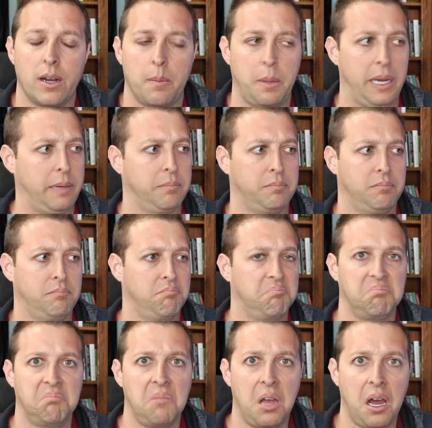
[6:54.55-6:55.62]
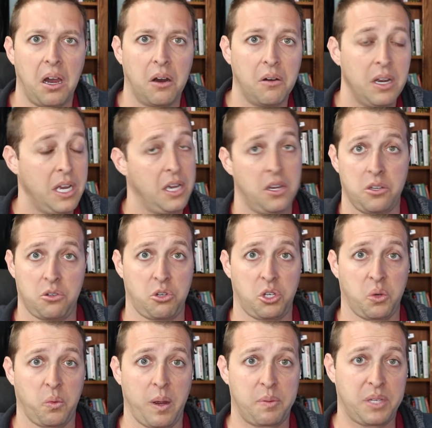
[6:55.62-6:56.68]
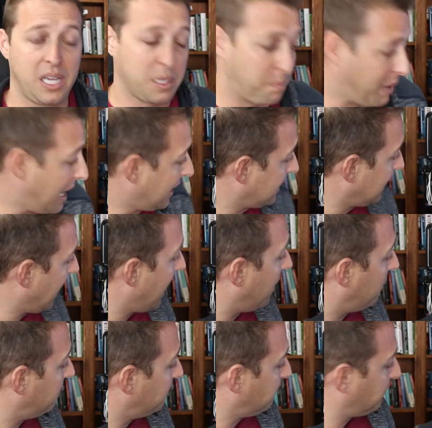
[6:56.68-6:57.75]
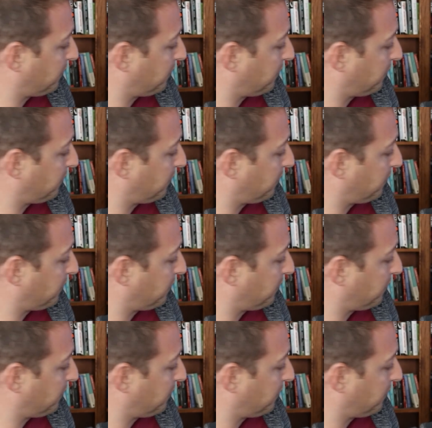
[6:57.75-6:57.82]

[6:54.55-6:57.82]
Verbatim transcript: And I'm like, no. So she whips this box out.